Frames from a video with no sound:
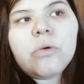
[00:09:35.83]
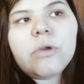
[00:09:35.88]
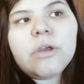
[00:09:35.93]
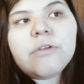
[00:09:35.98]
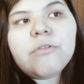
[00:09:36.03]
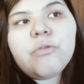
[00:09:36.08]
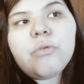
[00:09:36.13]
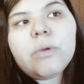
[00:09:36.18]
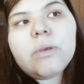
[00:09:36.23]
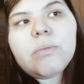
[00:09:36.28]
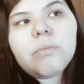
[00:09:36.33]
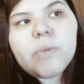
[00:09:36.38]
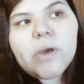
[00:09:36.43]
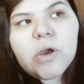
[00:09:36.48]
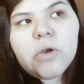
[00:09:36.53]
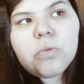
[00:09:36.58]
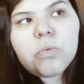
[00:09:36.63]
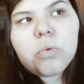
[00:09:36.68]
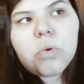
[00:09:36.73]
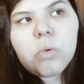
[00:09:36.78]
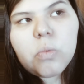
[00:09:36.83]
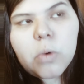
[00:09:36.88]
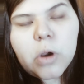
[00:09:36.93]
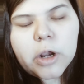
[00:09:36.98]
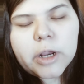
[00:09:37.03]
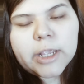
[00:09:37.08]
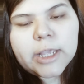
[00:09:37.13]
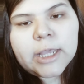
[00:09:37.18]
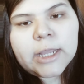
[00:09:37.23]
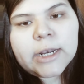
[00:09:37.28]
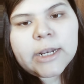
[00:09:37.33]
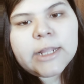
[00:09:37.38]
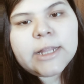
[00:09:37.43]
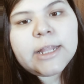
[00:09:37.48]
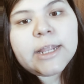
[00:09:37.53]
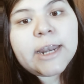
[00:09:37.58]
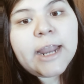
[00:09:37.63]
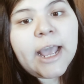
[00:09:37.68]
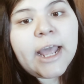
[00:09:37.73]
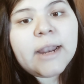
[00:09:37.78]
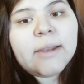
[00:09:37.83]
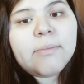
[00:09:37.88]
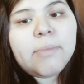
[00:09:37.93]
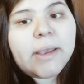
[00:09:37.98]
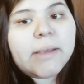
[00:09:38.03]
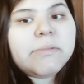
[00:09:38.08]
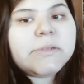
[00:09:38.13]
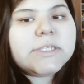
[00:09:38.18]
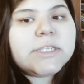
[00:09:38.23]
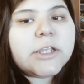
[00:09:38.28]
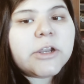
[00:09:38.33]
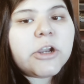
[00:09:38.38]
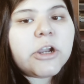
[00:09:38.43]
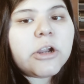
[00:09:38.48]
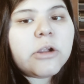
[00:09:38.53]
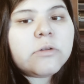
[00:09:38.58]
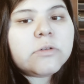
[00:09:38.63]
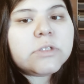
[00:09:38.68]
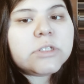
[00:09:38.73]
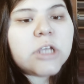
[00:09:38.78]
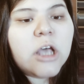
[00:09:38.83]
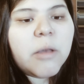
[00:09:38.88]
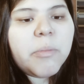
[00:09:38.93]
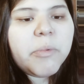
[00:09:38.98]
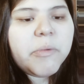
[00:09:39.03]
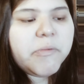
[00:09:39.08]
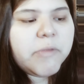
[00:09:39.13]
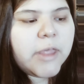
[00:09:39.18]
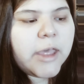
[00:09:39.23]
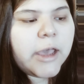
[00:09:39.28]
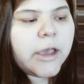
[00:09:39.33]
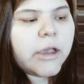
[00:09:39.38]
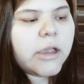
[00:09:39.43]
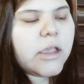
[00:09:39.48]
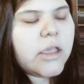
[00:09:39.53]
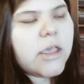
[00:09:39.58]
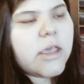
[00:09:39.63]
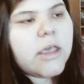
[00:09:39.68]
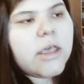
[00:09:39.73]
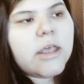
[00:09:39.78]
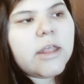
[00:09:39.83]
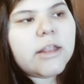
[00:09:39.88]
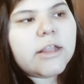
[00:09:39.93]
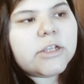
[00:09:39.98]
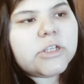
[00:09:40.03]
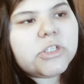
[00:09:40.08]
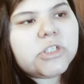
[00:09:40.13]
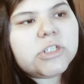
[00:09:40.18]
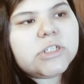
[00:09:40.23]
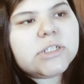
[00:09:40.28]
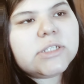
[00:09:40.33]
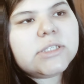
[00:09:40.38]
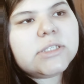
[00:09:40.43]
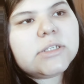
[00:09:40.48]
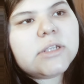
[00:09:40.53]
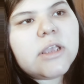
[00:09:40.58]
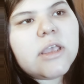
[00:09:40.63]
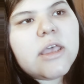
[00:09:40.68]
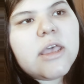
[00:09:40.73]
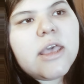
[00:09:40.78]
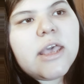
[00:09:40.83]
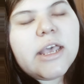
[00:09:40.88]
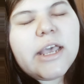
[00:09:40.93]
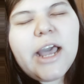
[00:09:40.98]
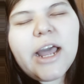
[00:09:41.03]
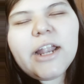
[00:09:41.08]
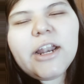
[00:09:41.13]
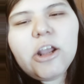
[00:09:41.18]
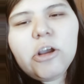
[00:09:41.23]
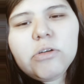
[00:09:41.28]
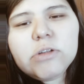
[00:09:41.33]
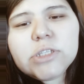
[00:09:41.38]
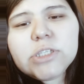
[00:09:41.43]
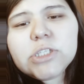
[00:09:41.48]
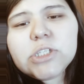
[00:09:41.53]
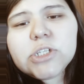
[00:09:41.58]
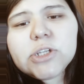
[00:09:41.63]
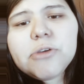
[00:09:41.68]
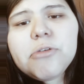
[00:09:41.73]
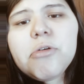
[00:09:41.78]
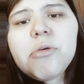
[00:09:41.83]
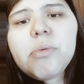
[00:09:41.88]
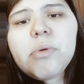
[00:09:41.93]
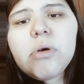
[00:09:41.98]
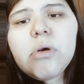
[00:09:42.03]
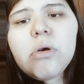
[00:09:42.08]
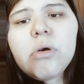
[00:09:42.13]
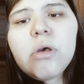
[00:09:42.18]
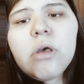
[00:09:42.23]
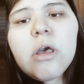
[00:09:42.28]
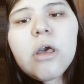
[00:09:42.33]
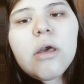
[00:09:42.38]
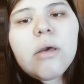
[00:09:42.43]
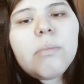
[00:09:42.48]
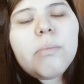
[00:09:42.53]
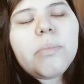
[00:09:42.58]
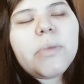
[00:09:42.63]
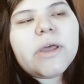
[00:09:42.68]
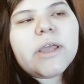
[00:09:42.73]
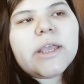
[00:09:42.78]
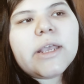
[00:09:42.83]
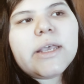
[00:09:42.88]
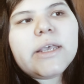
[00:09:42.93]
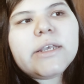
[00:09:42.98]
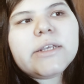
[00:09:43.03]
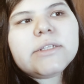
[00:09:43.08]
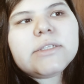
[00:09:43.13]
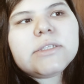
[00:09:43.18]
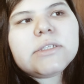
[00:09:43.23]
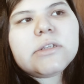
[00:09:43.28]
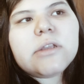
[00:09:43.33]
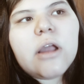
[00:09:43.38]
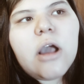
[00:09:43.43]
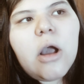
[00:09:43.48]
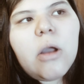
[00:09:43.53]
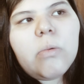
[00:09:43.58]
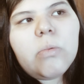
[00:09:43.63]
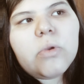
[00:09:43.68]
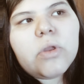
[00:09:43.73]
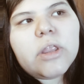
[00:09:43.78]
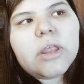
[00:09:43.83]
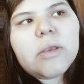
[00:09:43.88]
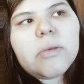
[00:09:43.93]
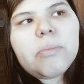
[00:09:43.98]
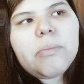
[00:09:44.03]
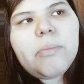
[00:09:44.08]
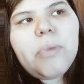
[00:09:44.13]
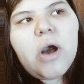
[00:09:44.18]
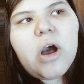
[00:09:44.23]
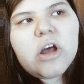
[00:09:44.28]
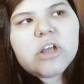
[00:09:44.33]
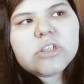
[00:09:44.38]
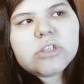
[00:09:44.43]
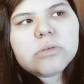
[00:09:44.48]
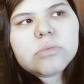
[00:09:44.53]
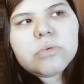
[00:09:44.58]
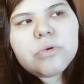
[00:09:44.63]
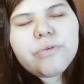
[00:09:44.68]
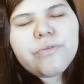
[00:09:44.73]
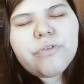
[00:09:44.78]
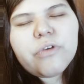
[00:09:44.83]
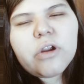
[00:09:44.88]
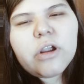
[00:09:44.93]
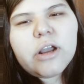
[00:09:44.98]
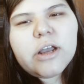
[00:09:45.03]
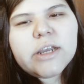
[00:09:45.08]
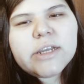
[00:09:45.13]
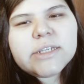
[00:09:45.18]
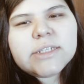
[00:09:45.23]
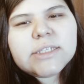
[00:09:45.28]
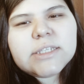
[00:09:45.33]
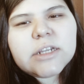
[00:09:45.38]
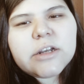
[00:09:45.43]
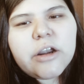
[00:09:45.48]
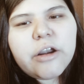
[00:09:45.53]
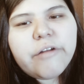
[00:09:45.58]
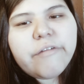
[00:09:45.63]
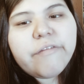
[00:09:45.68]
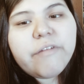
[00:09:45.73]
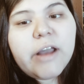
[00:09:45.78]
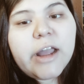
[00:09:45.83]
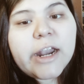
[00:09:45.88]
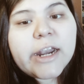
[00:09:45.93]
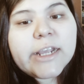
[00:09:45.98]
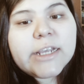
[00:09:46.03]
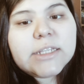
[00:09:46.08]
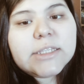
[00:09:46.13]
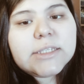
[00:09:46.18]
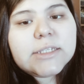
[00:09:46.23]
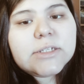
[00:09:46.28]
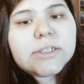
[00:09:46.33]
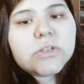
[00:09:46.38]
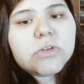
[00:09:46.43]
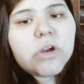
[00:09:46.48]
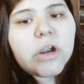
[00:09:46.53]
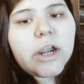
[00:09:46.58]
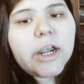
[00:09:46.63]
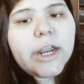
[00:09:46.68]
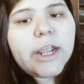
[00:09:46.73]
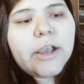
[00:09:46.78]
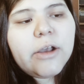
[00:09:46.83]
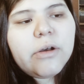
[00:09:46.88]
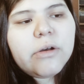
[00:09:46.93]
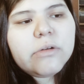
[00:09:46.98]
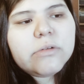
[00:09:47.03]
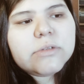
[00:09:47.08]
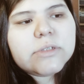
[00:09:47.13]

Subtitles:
If we both were working and then had a babysitter on top of that, that's just, I know it's doable, but it's not really possible for us and our finances right now.